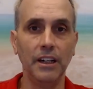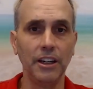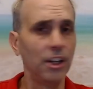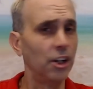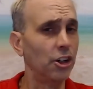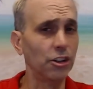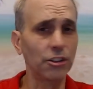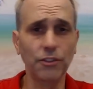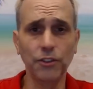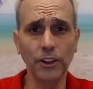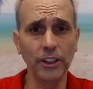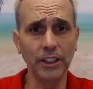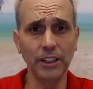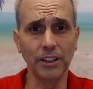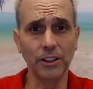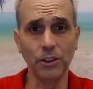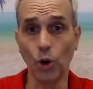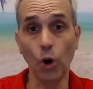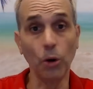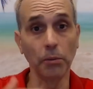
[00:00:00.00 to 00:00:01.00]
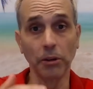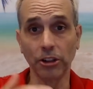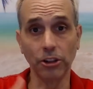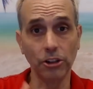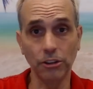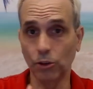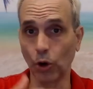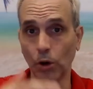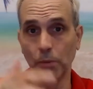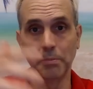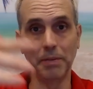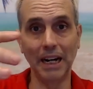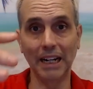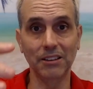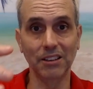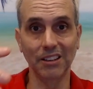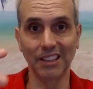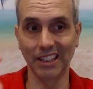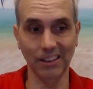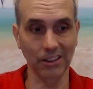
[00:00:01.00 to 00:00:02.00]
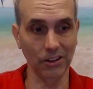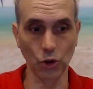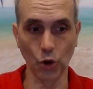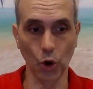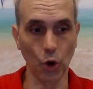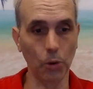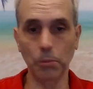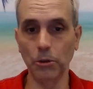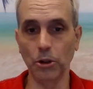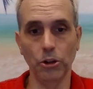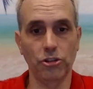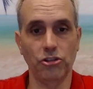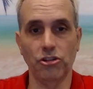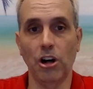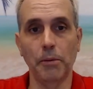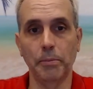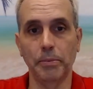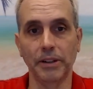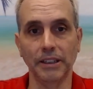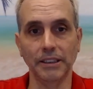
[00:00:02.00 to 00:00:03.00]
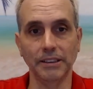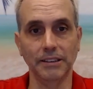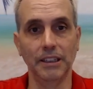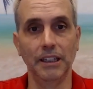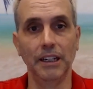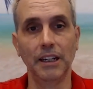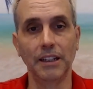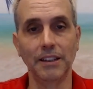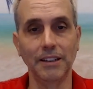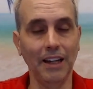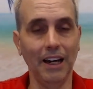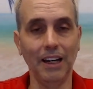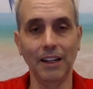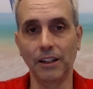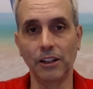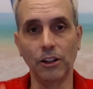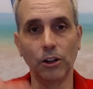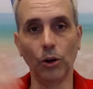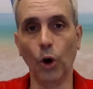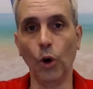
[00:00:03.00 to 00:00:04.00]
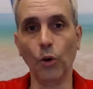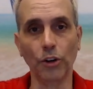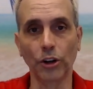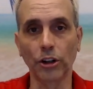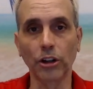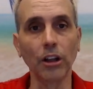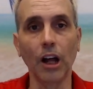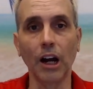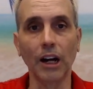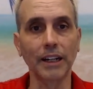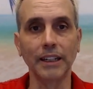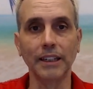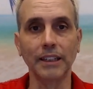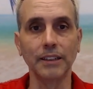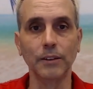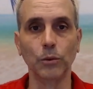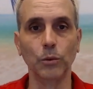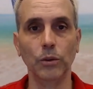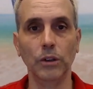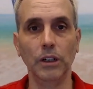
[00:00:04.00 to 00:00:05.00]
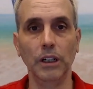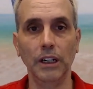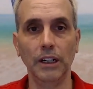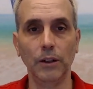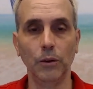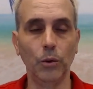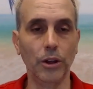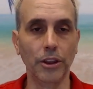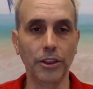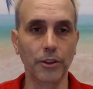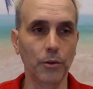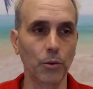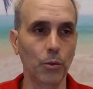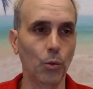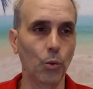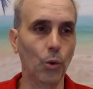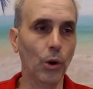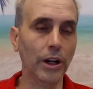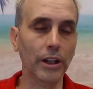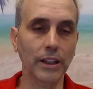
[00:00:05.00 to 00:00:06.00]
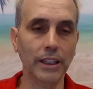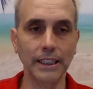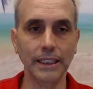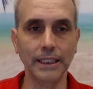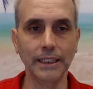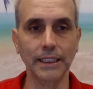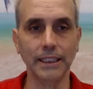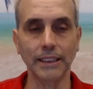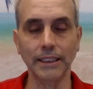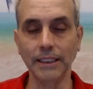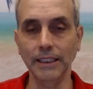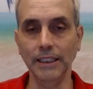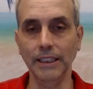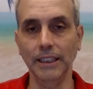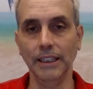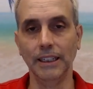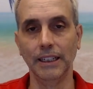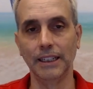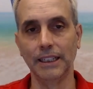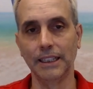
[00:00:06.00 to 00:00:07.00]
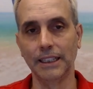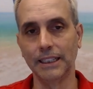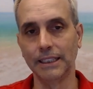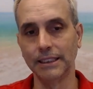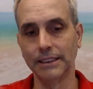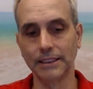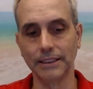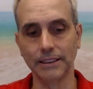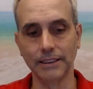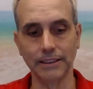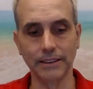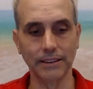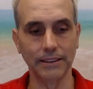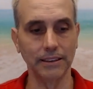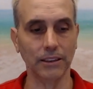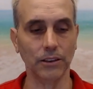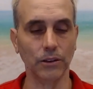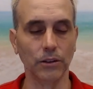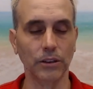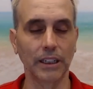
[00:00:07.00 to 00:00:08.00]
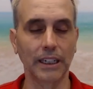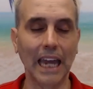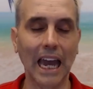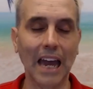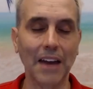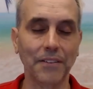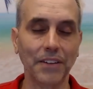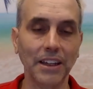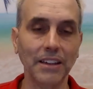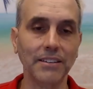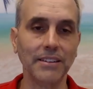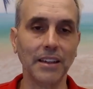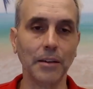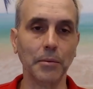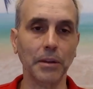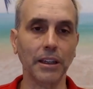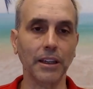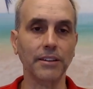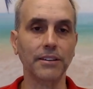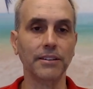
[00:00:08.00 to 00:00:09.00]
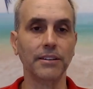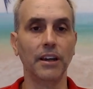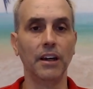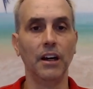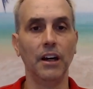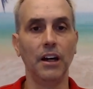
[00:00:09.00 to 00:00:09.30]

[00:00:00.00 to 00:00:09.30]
just feeling normally, just going back to like normal sharpness, not, you know, overclocking with Ritalin and caffeine stimulants.